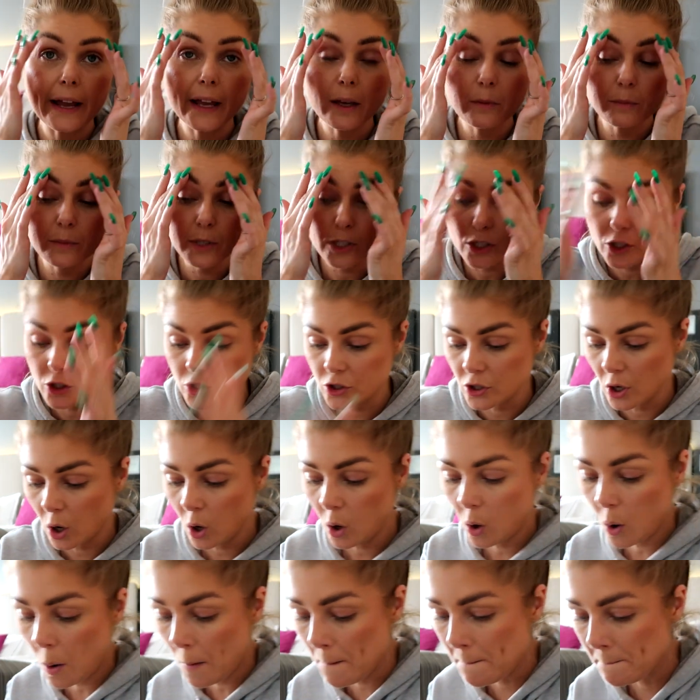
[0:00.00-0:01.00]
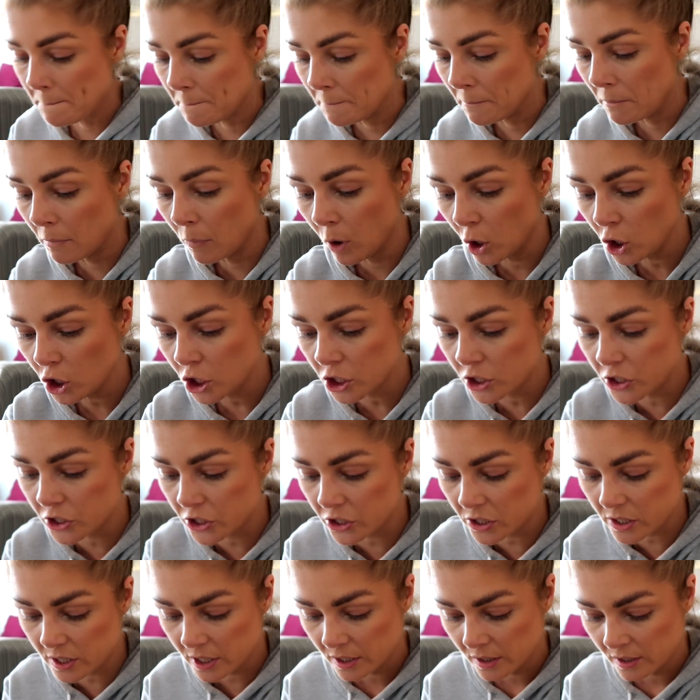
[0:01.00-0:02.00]
I am so
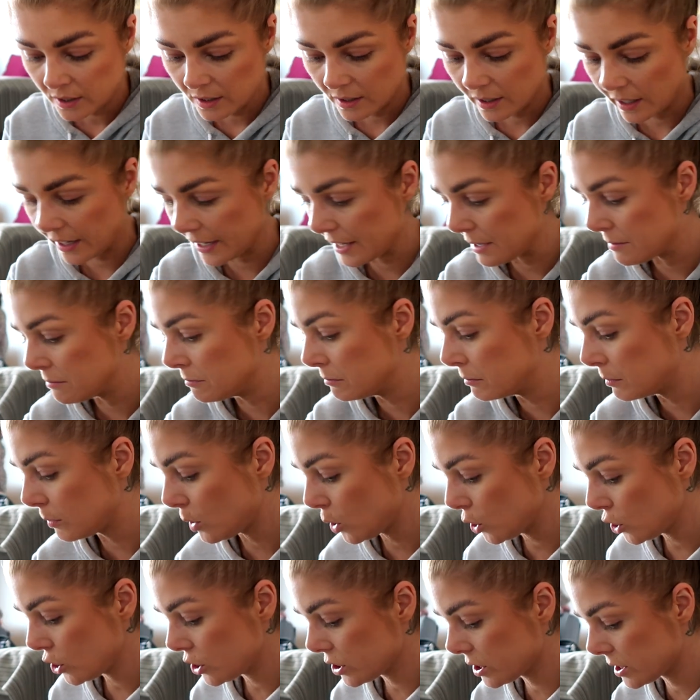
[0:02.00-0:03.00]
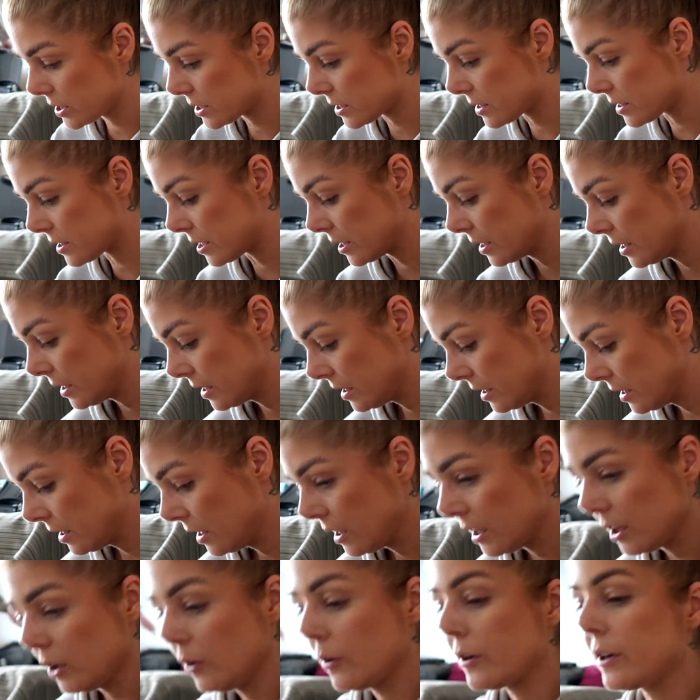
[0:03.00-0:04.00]
moist. I am moist.
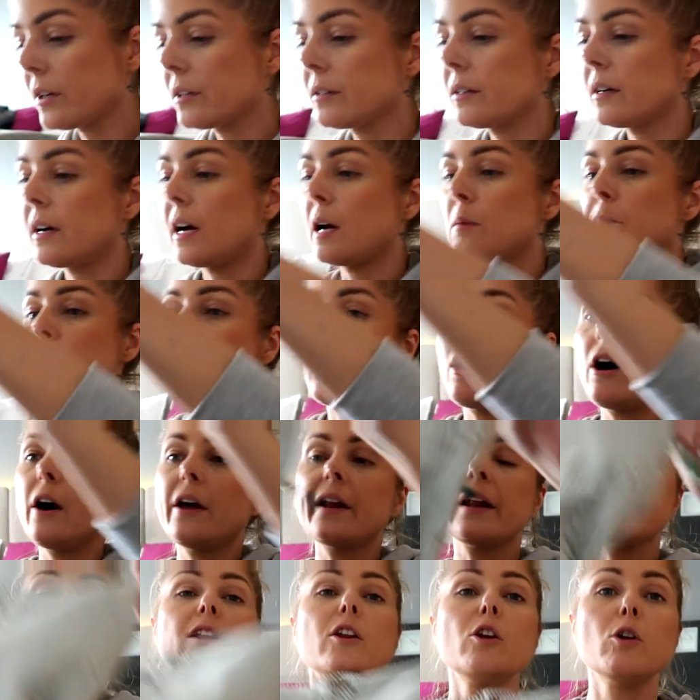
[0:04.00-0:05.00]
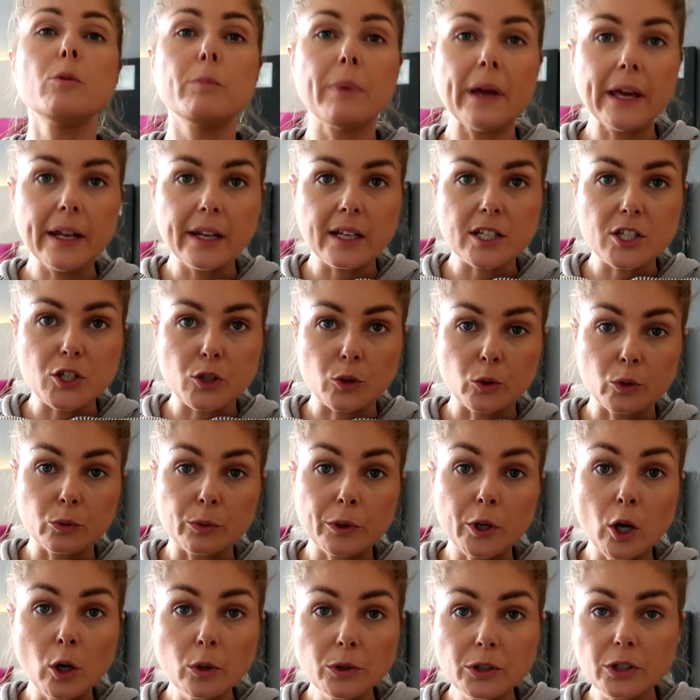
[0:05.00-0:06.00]
Look, I bought a new bathing suit.
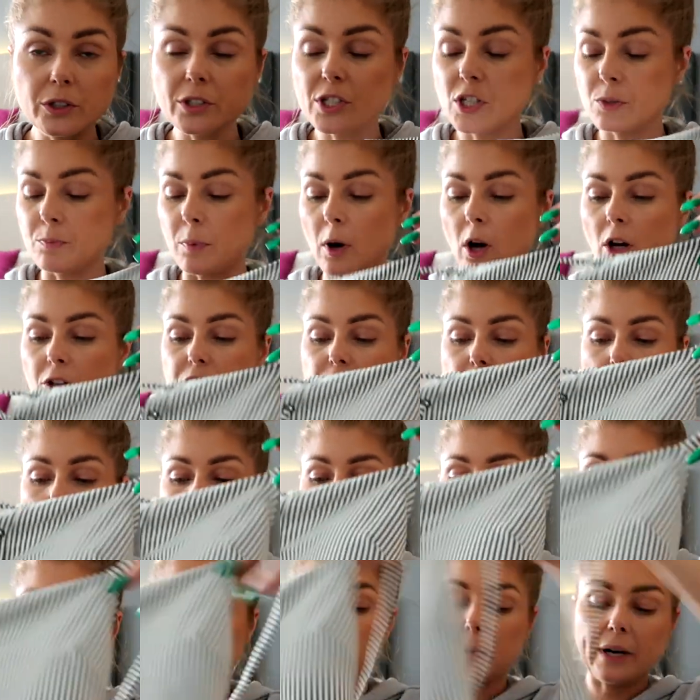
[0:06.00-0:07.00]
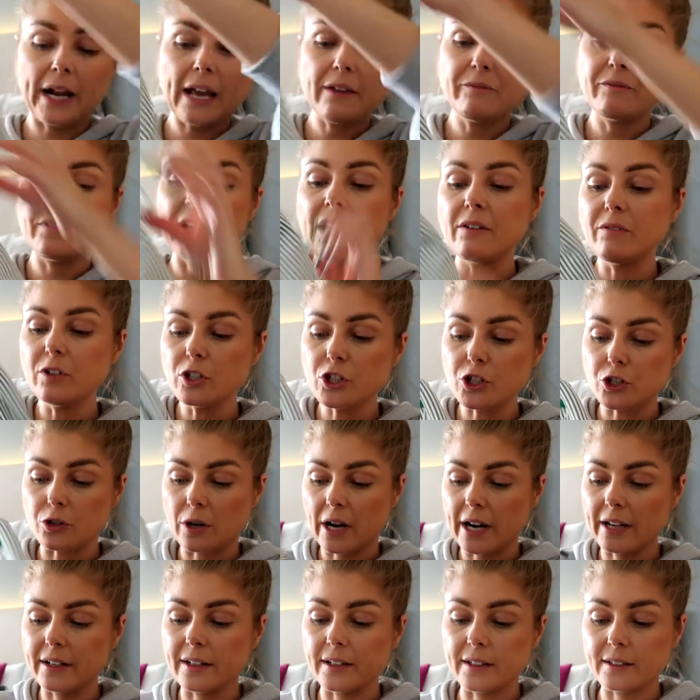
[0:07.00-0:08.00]
We're going to the spa tomorrow, but I've never
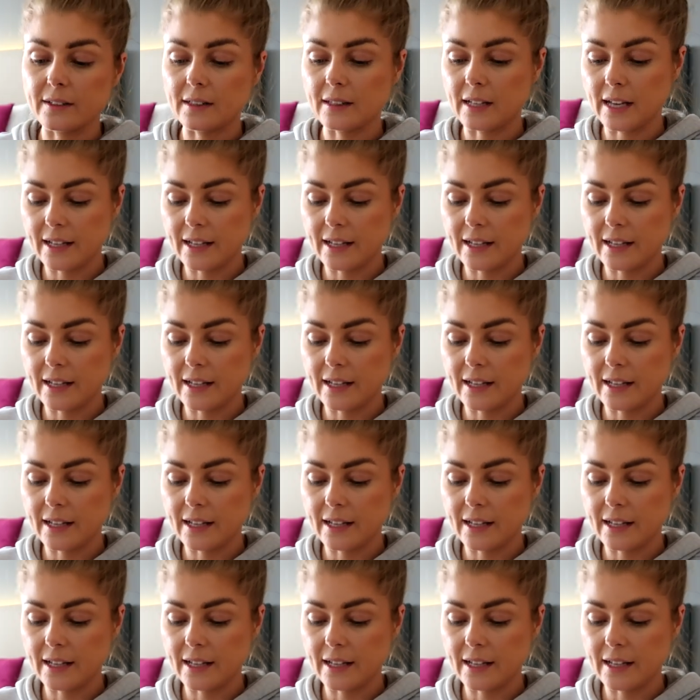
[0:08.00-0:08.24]
tried it.